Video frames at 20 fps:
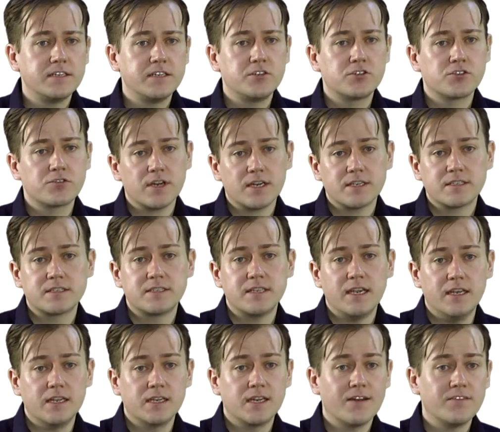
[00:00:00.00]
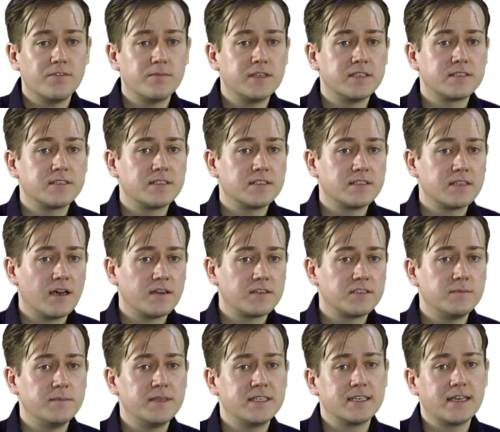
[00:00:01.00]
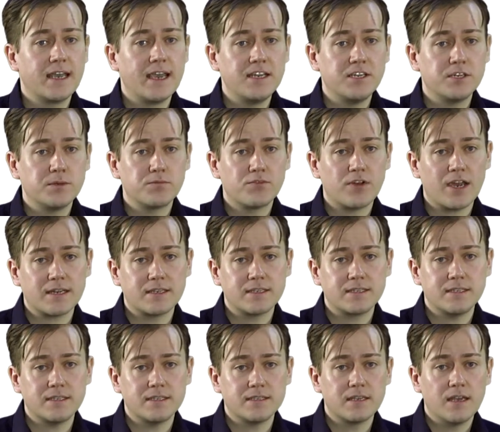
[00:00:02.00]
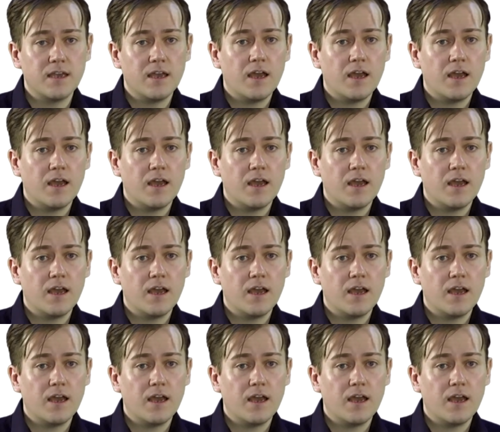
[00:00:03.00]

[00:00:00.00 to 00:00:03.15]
trust in a government's disaster mitigation practices